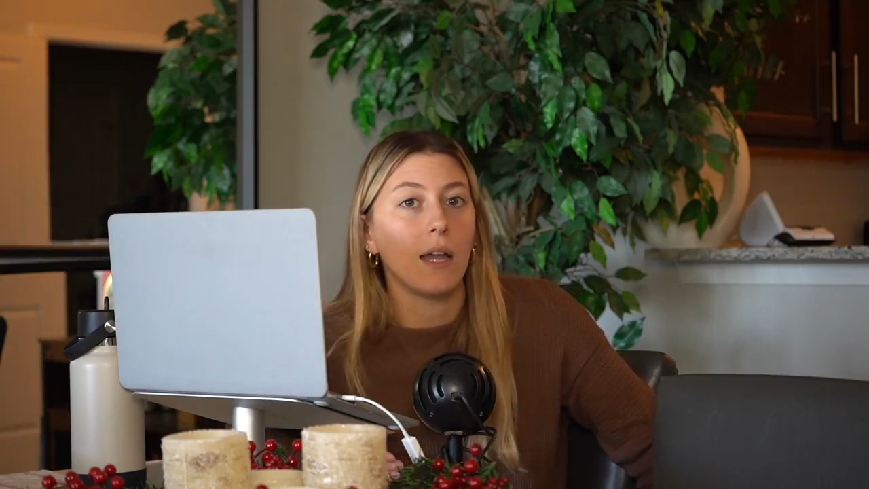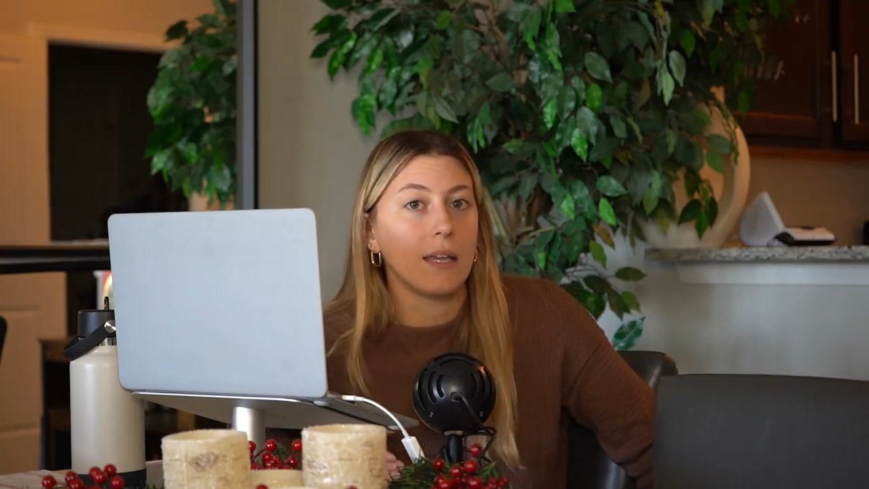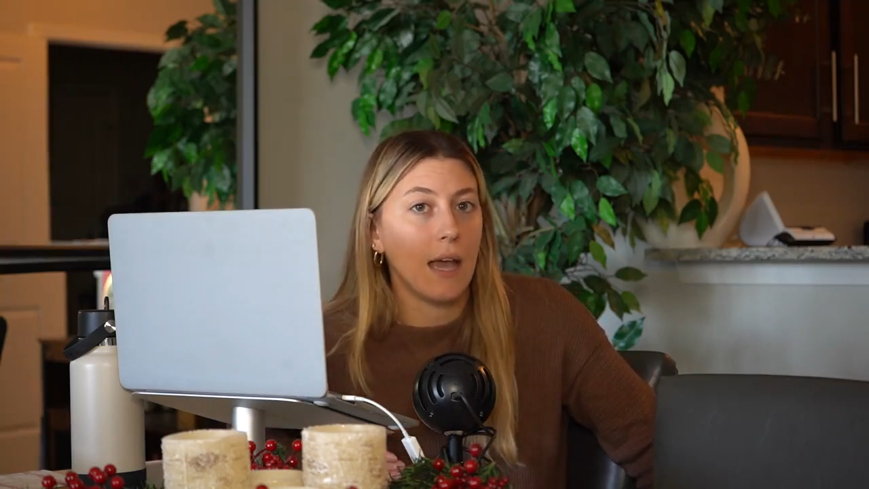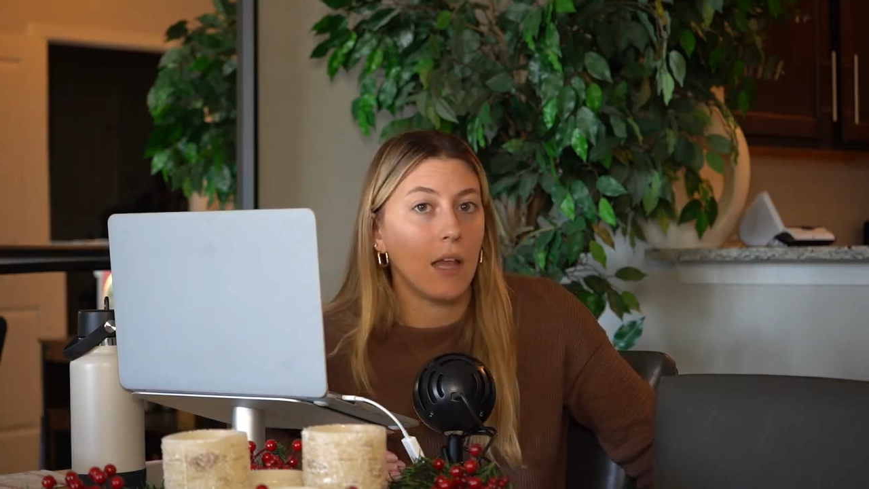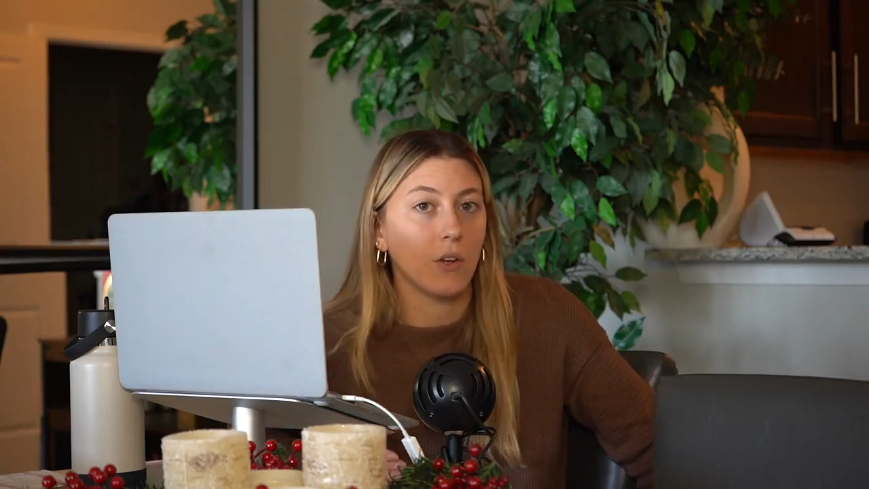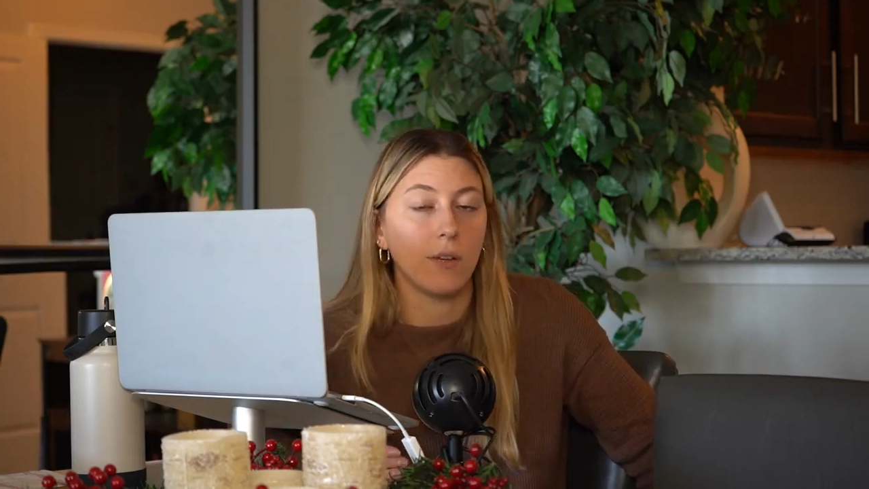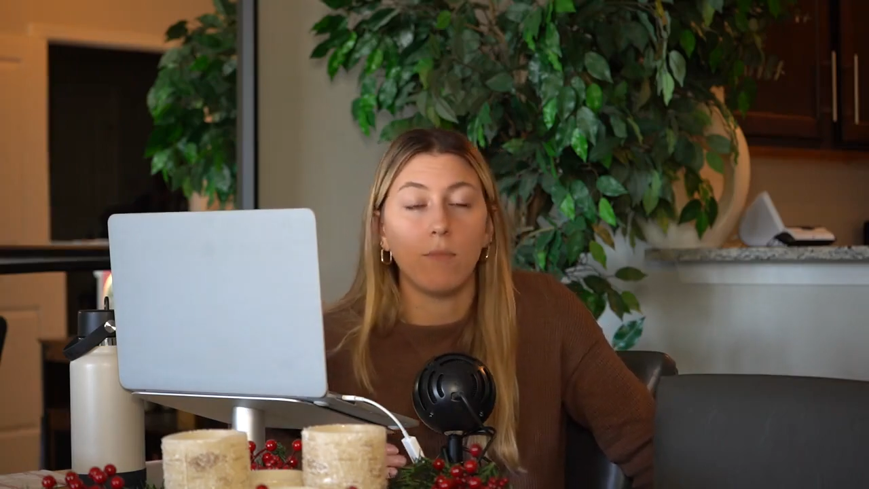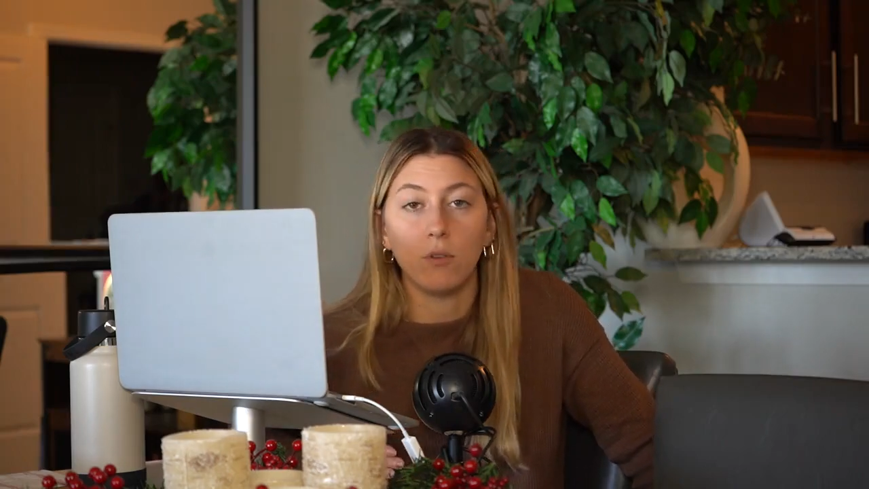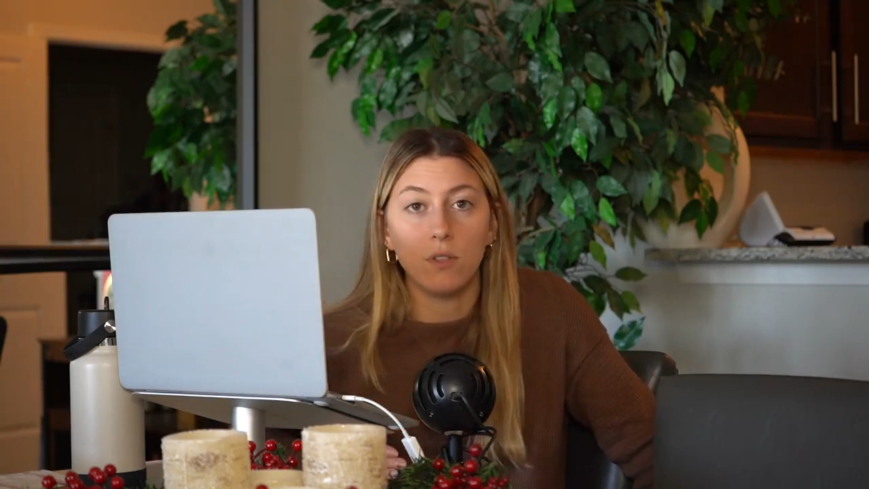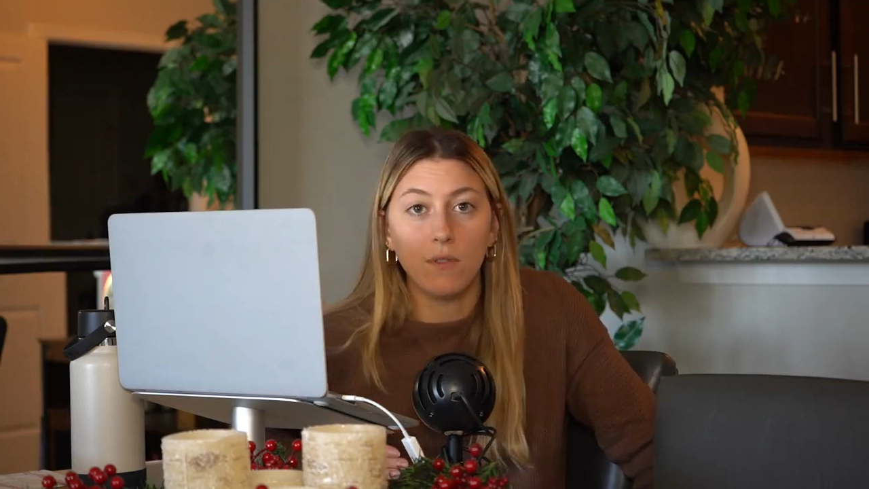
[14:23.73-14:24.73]
in calorie,
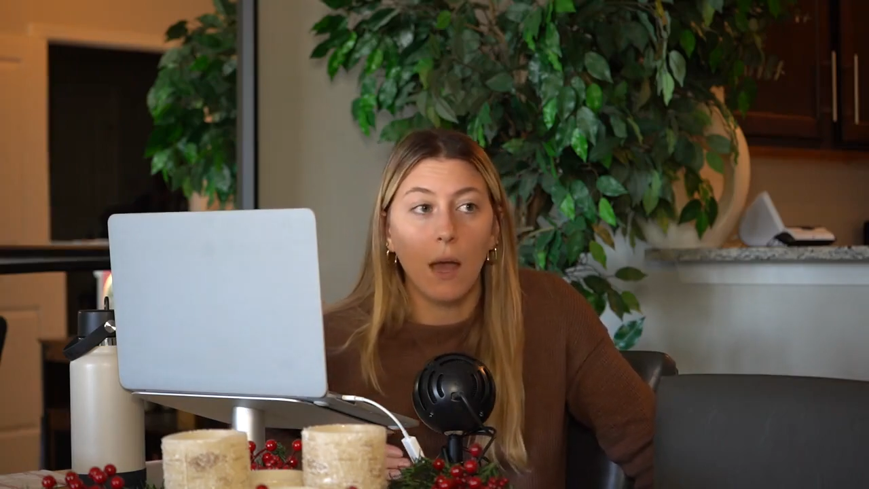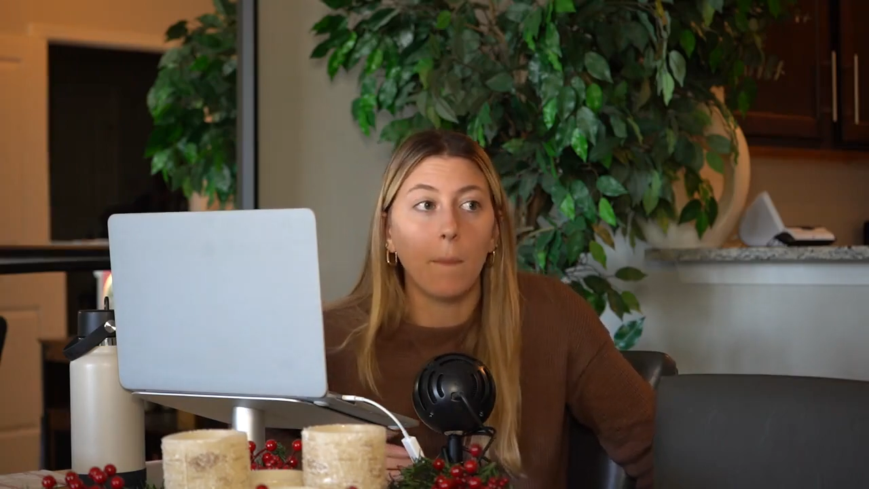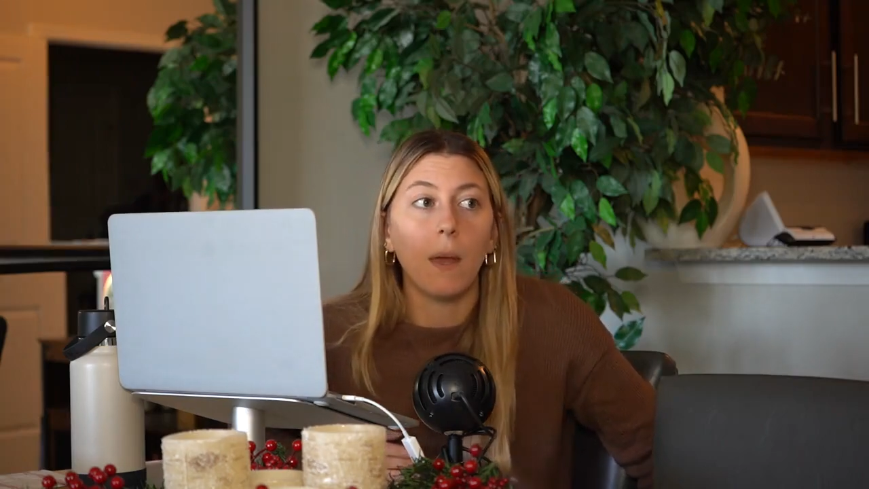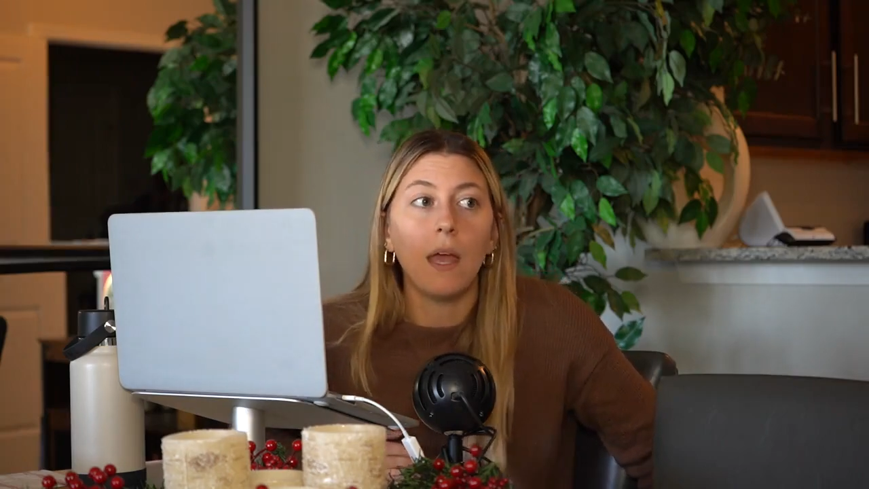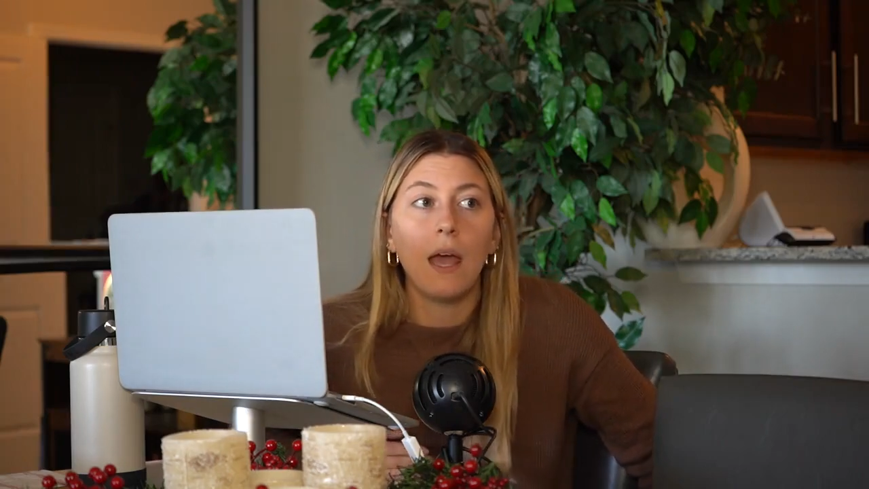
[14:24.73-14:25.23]
most of them.